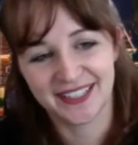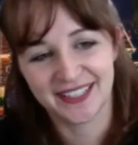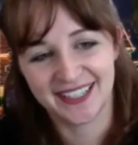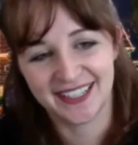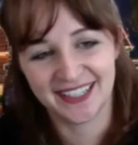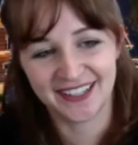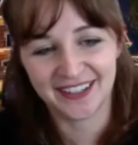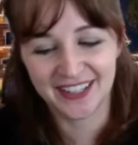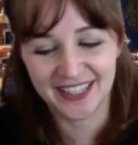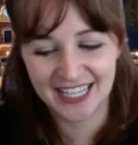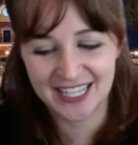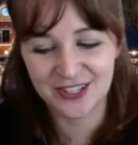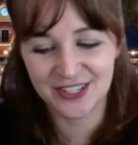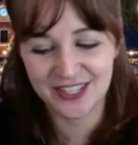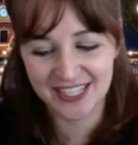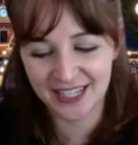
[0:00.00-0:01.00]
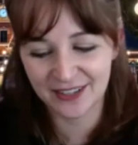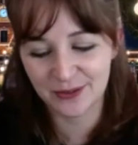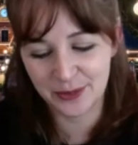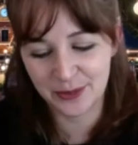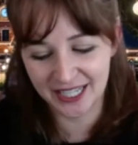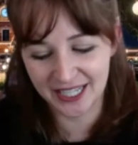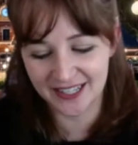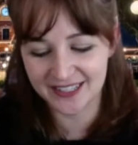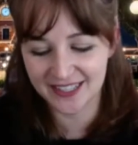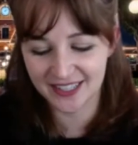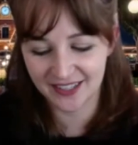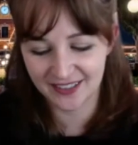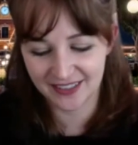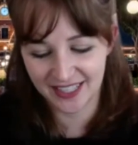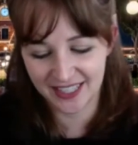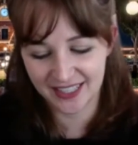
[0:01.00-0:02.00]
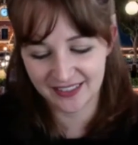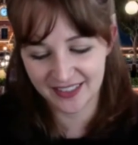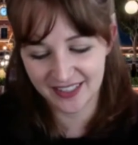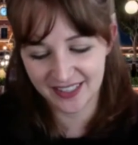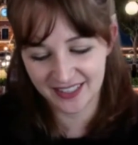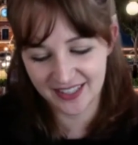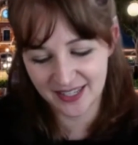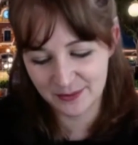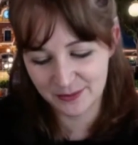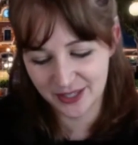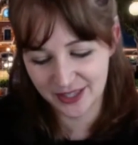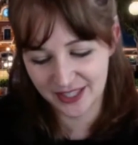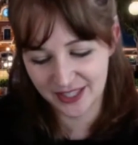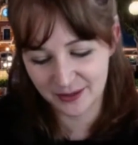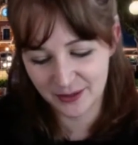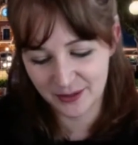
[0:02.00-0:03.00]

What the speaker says: You know, and then you see everybody else and you're like, look at them with their,